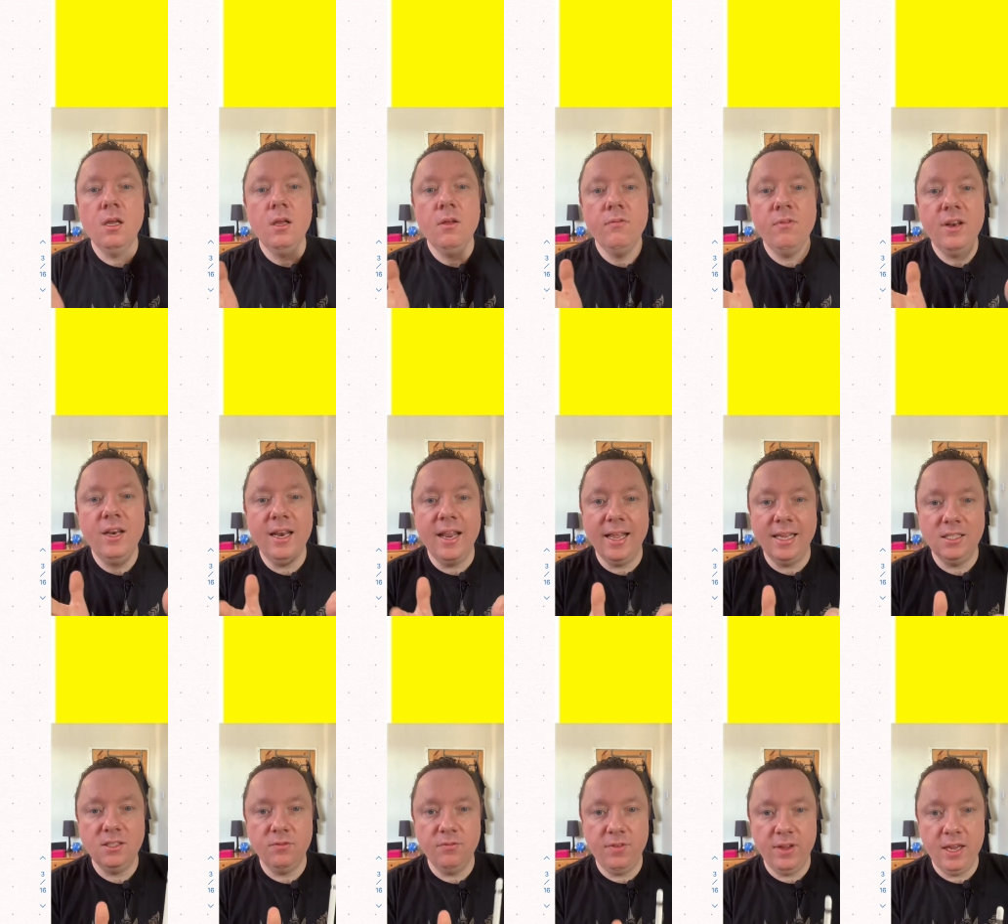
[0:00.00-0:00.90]
the
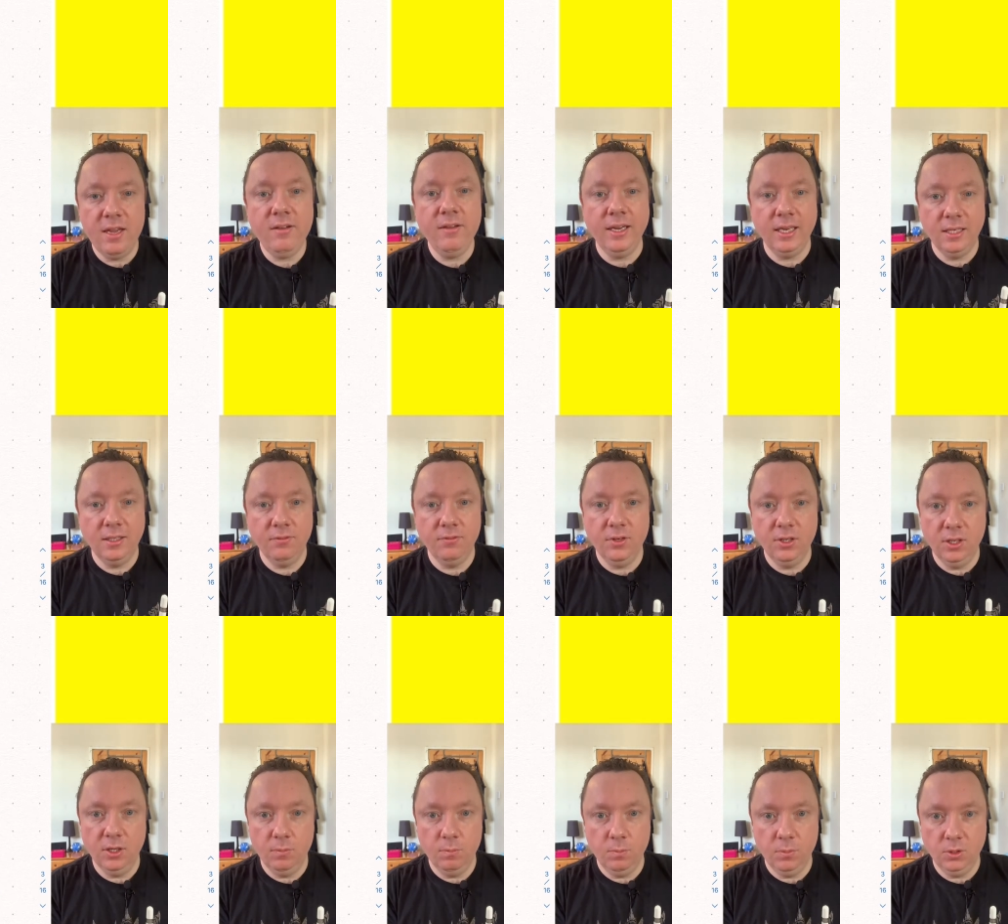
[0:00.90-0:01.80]
less varied the
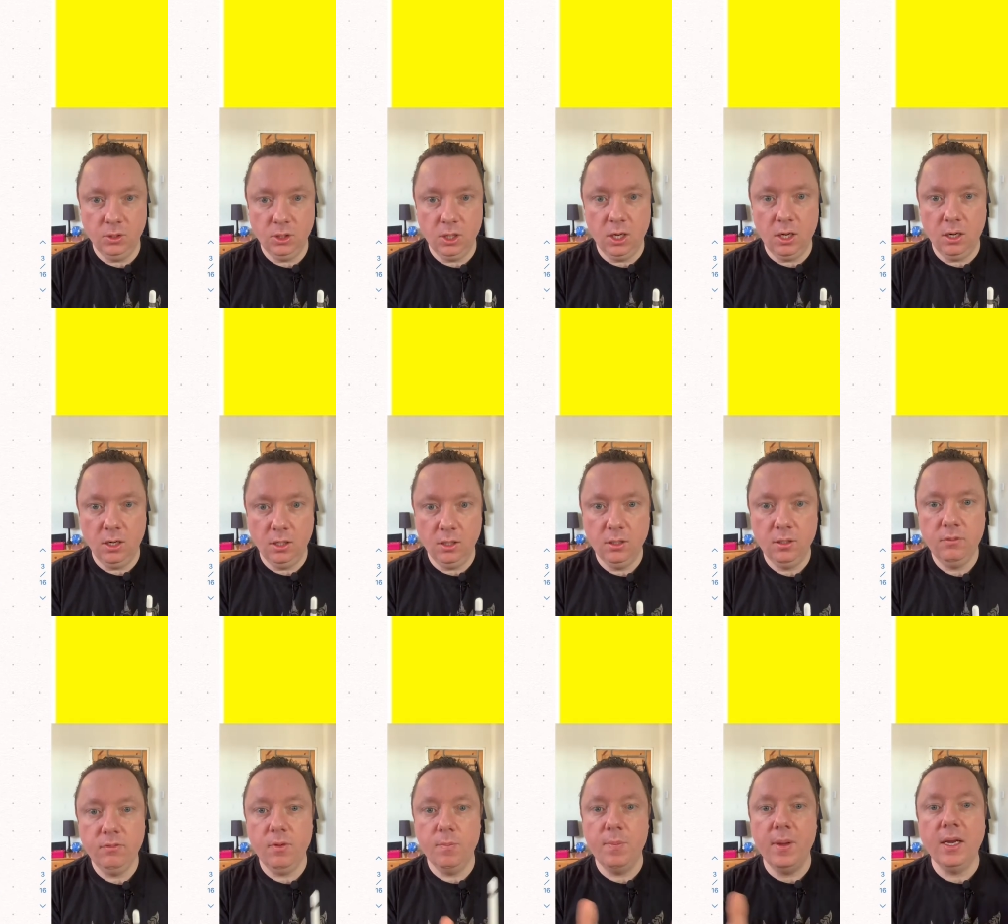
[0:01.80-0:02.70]
numbers are.
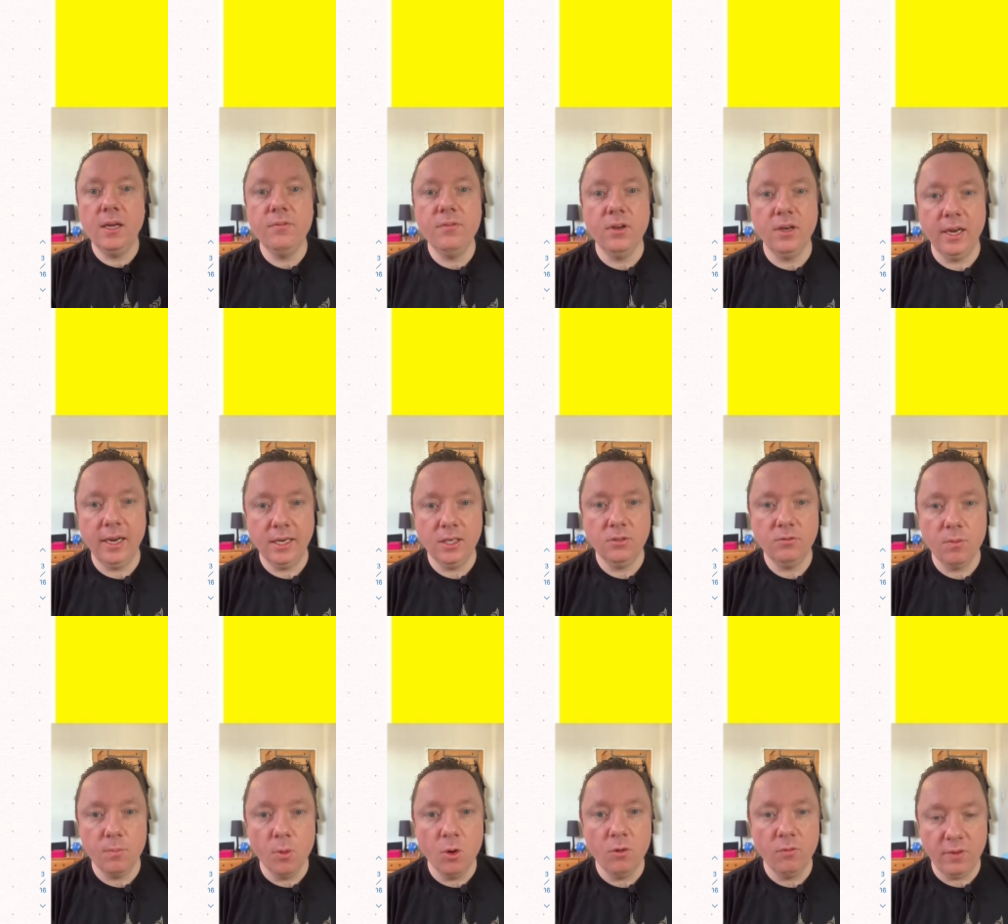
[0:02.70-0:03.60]
The bigger the range, the
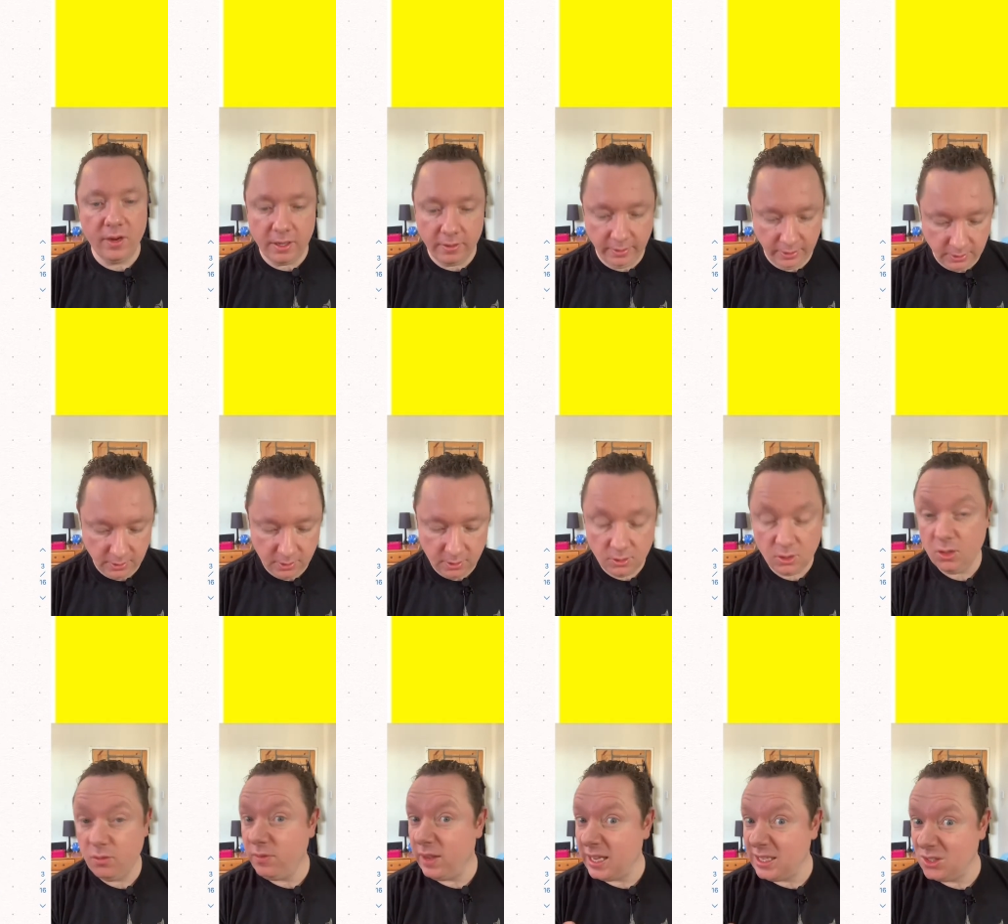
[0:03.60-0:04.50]
more varied.
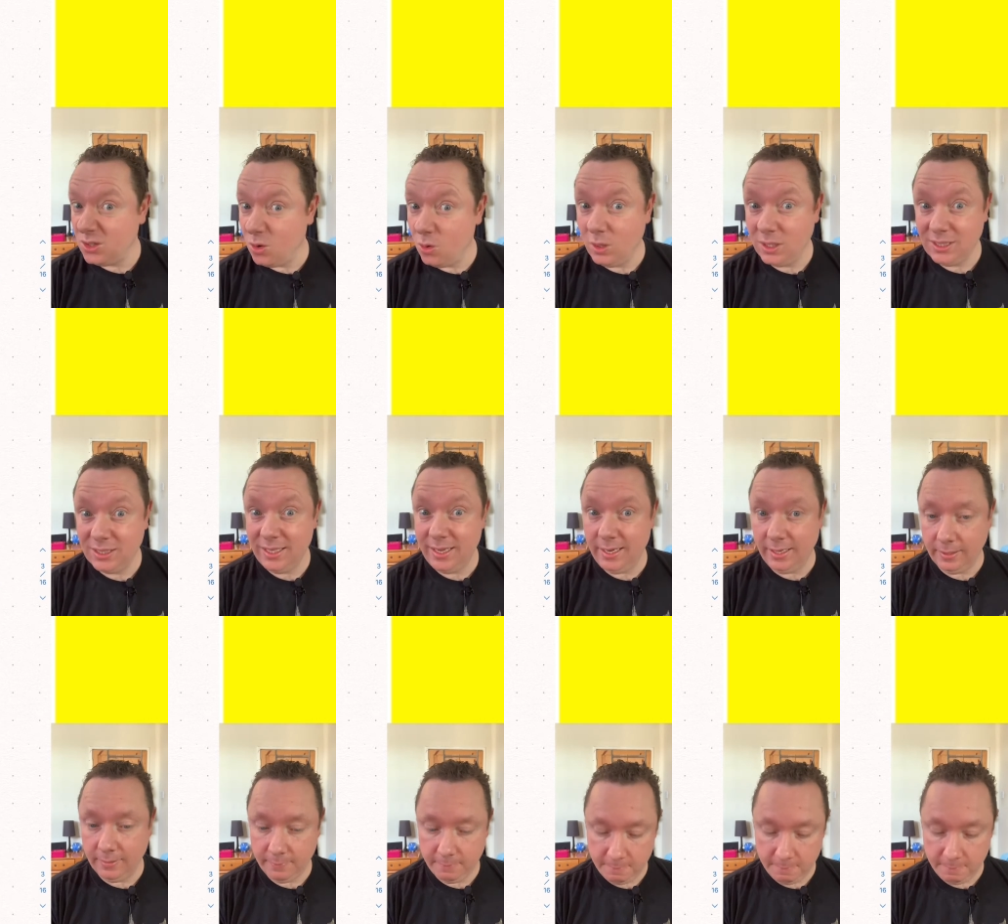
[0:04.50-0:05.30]
So that's all I say.